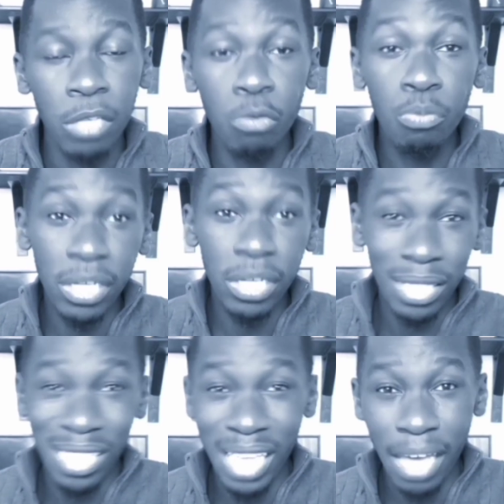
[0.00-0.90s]
you bring
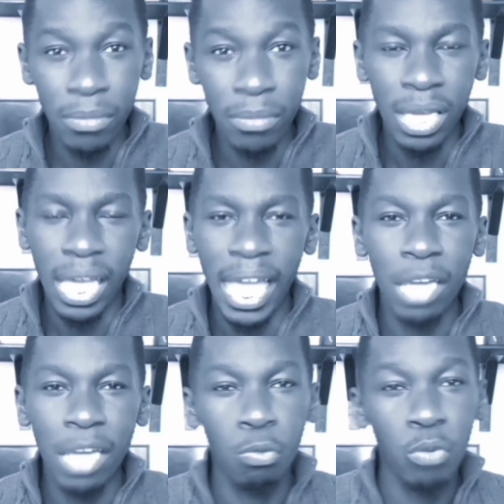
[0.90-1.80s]
to them.
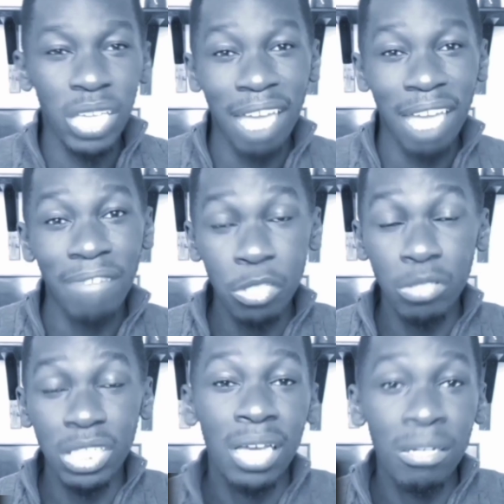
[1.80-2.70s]
And we have
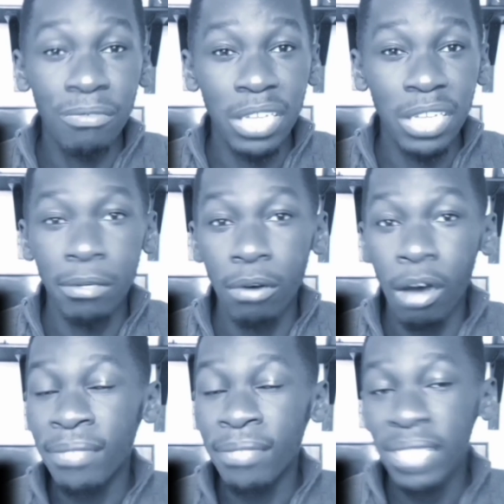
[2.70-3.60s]
actually done a video
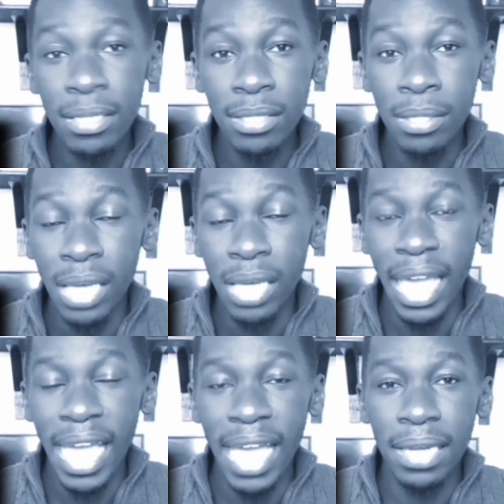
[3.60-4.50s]
on this,
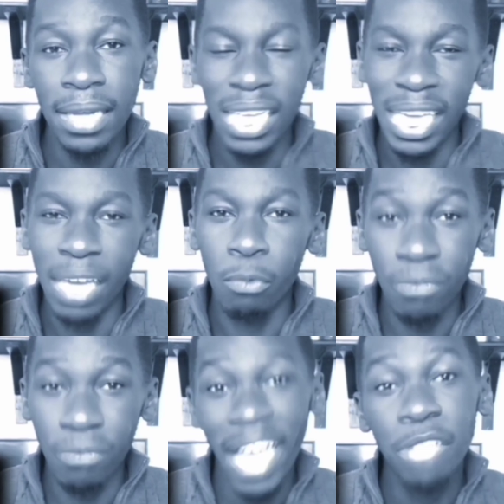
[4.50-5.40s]
and
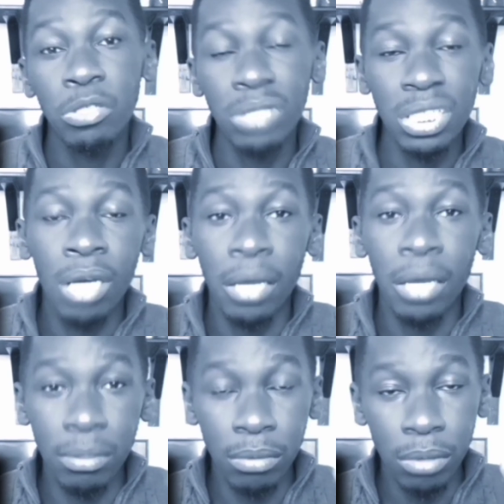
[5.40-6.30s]
we've actually
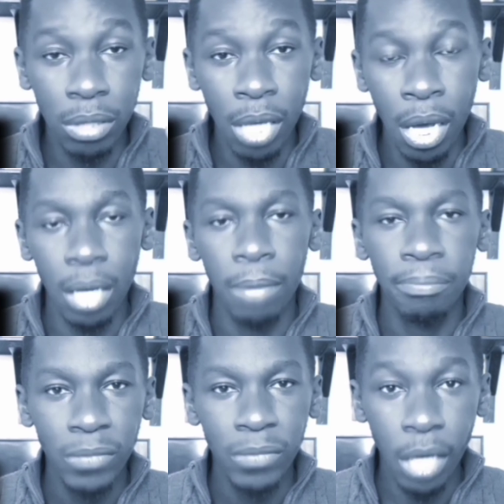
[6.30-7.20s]
gotten
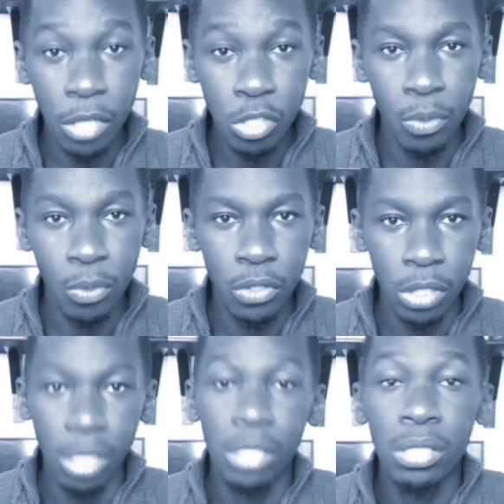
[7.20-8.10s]

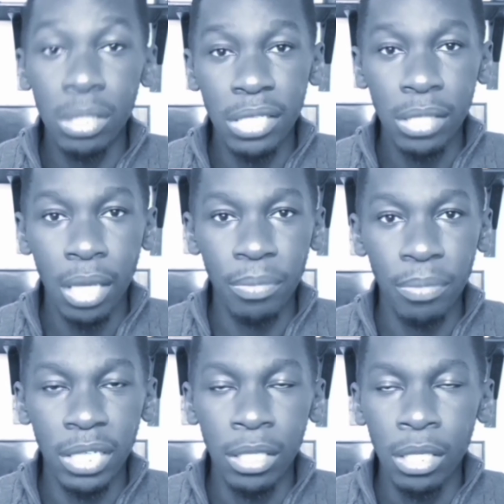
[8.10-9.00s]
customers to this
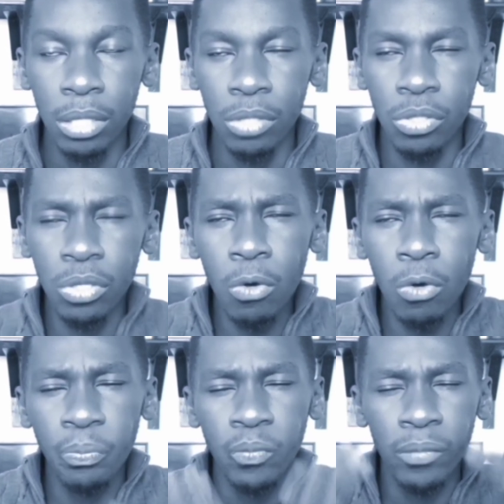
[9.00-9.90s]
company.
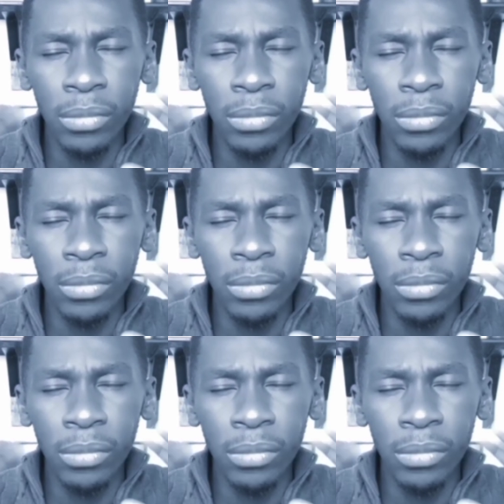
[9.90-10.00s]
So